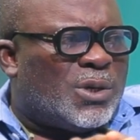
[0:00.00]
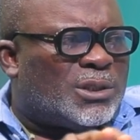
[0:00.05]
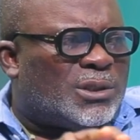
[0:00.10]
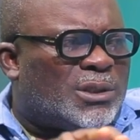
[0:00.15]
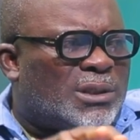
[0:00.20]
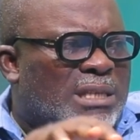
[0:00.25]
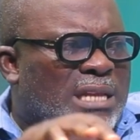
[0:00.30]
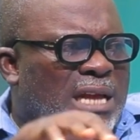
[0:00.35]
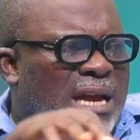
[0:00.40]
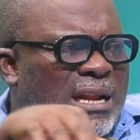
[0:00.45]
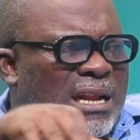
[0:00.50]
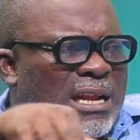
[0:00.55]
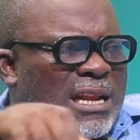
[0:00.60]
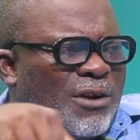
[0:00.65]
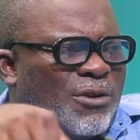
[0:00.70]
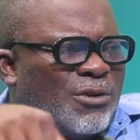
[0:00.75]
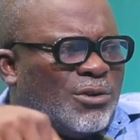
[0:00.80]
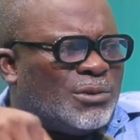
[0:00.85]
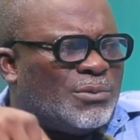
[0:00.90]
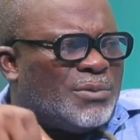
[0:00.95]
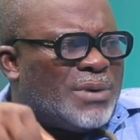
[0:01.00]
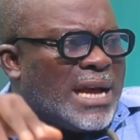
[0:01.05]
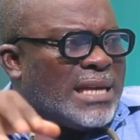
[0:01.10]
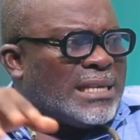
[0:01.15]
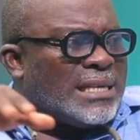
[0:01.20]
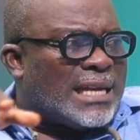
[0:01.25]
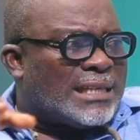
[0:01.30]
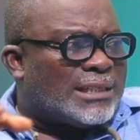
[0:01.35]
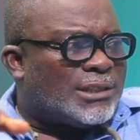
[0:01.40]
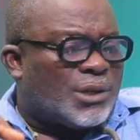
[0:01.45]
It's now that they're going to
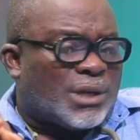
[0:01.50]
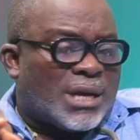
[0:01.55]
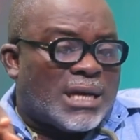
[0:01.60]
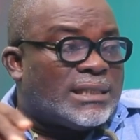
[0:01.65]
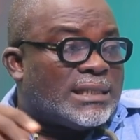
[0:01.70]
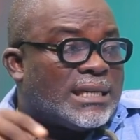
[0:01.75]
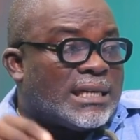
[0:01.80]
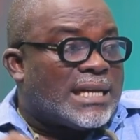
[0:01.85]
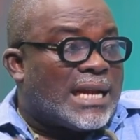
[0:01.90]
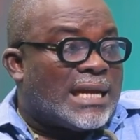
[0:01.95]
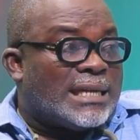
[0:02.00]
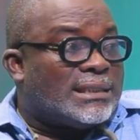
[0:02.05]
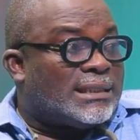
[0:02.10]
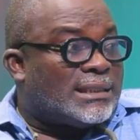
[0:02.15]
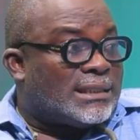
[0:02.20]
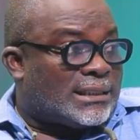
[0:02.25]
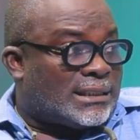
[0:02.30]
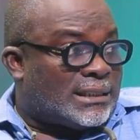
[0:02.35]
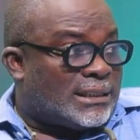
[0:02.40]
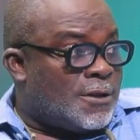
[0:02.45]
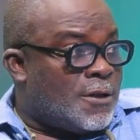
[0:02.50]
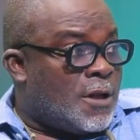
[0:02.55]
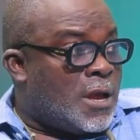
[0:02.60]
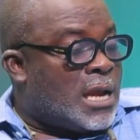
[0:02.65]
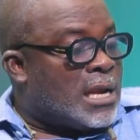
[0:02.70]
readjust. You can't take that decision.